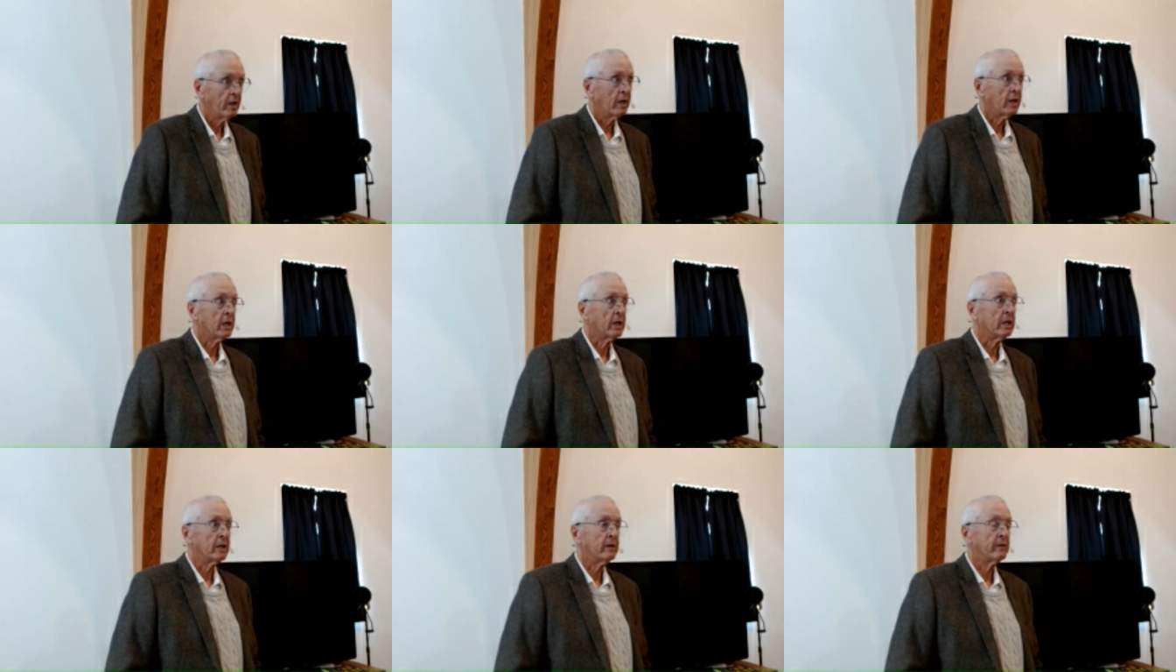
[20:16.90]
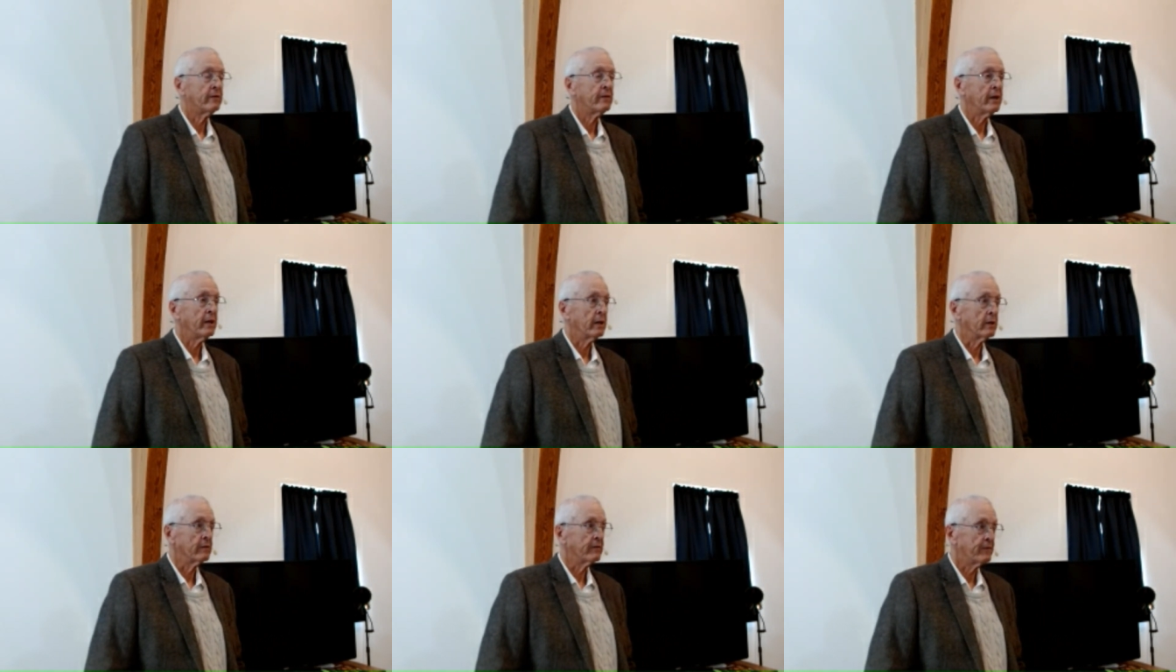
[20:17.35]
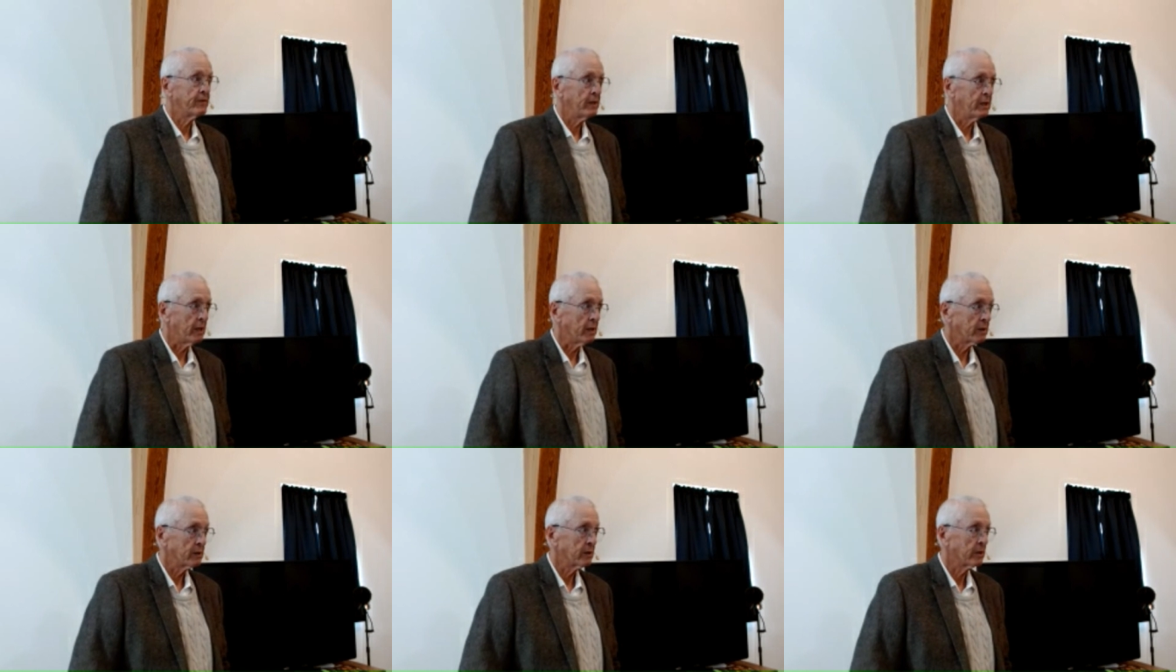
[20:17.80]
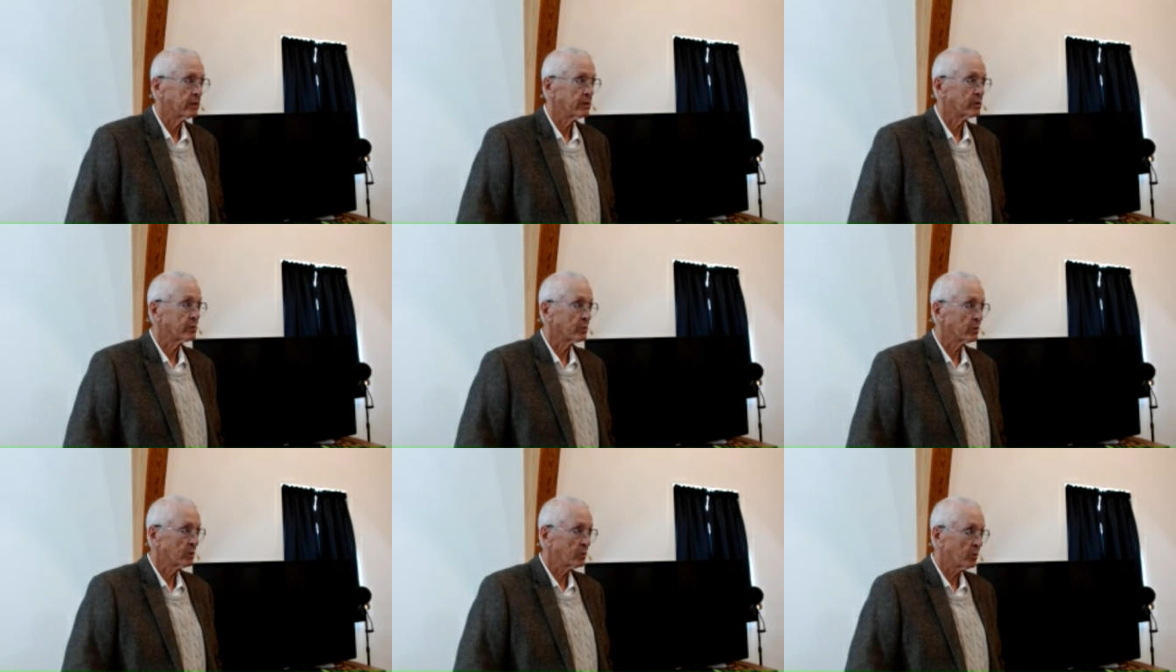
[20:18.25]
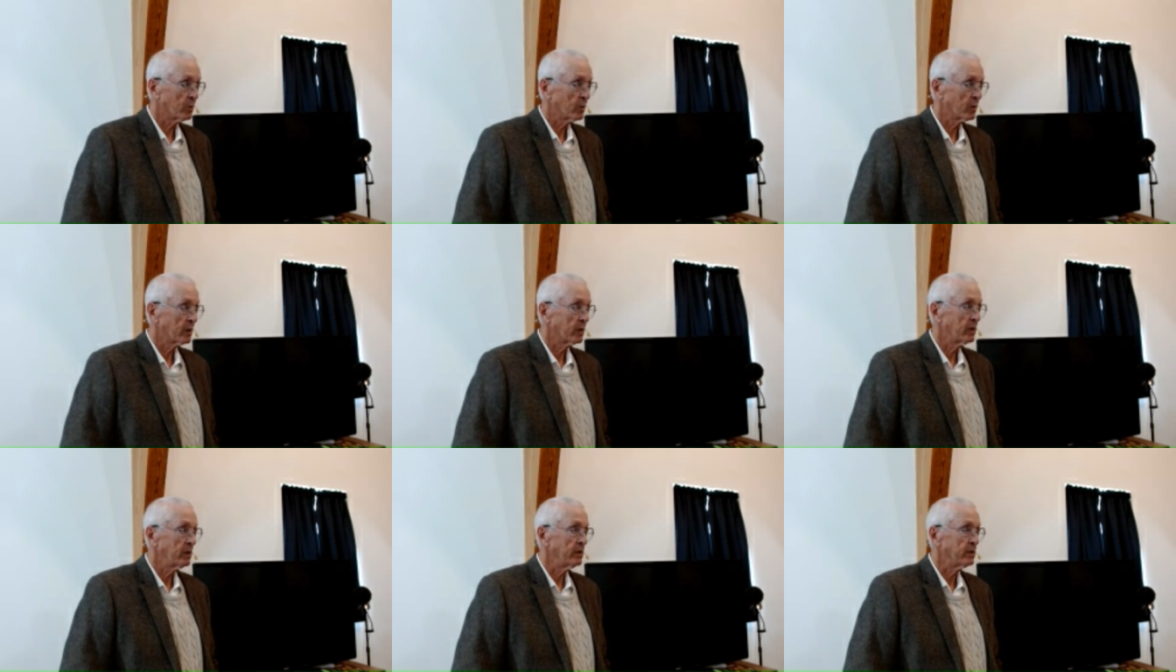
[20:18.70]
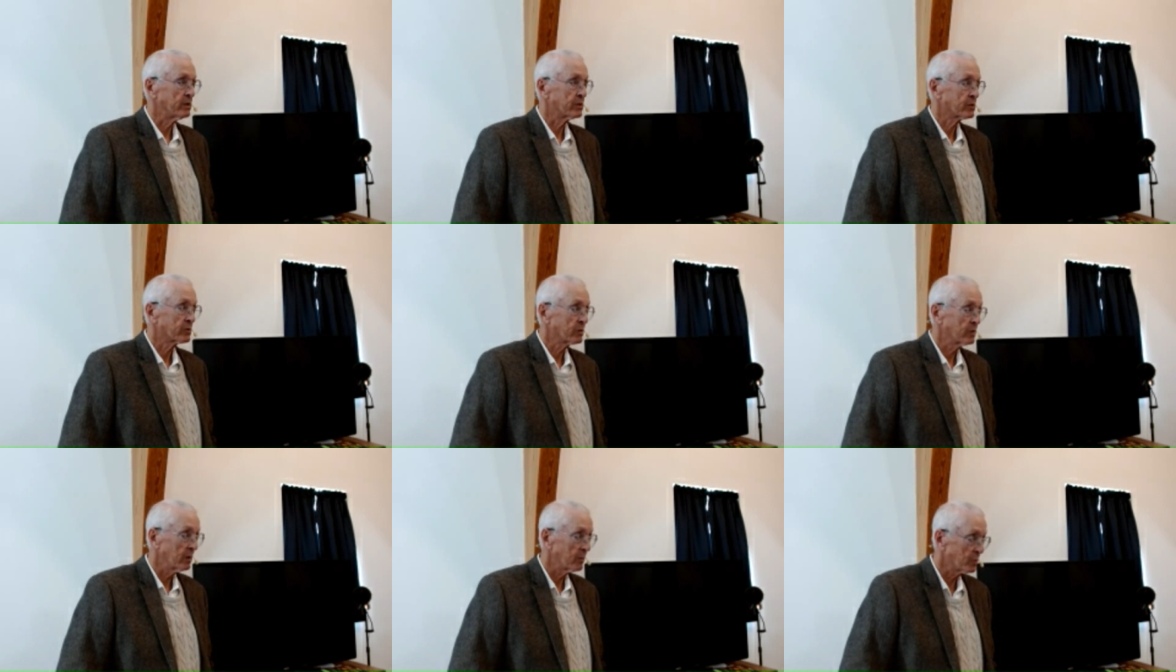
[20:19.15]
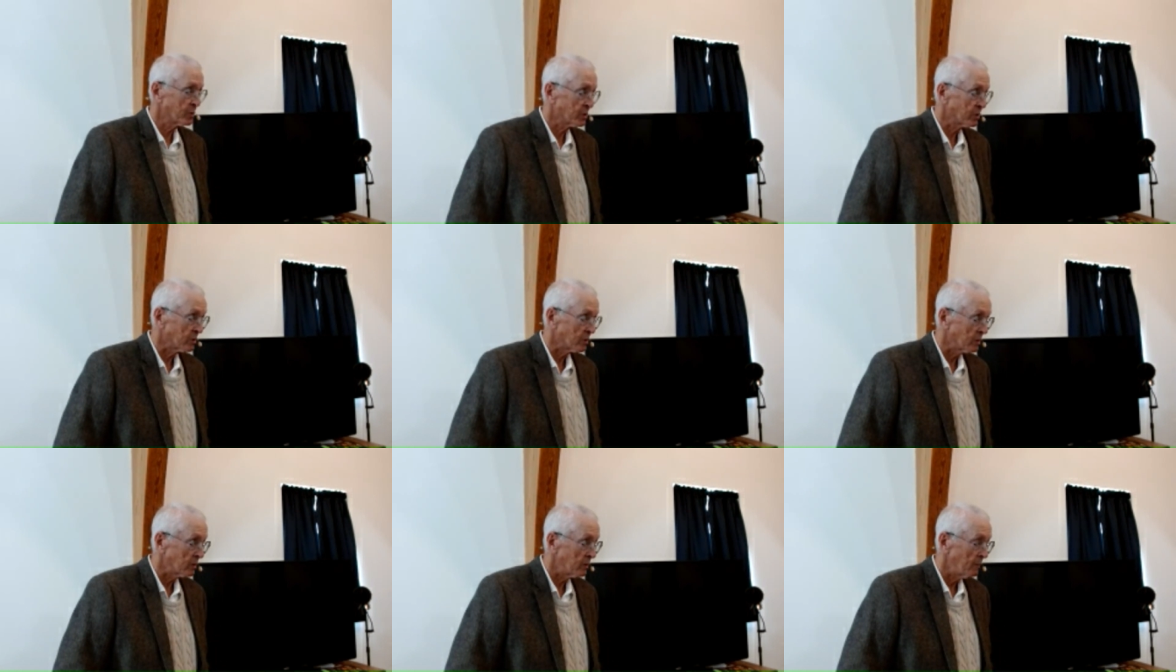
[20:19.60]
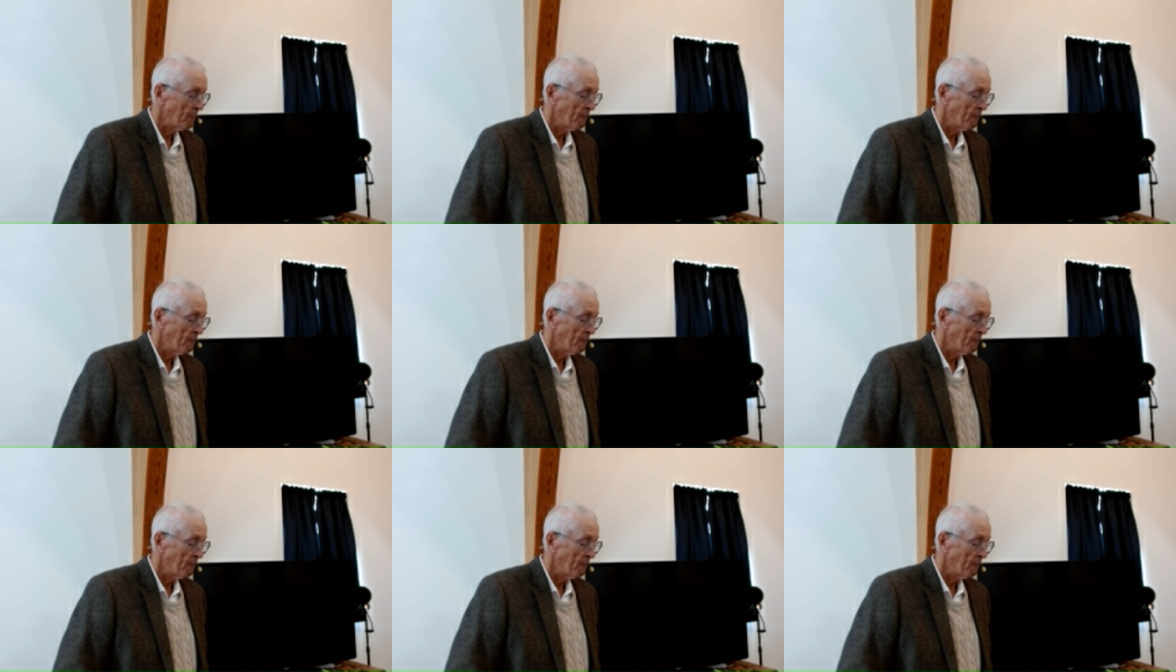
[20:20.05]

of an event that is recorded in Scripture